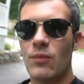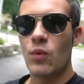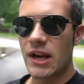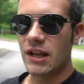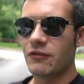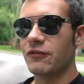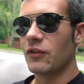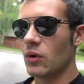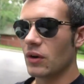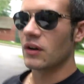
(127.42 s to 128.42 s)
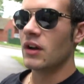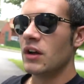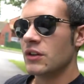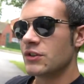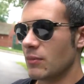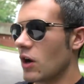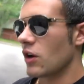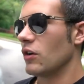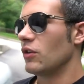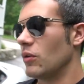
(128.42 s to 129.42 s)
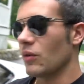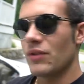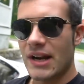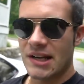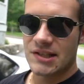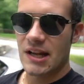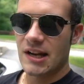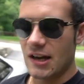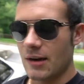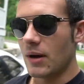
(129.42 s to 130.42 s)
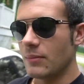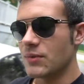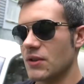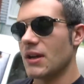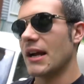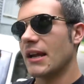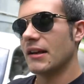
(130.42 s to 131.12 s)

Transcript: I'm waiting for tomorrow or the next day to come up so that I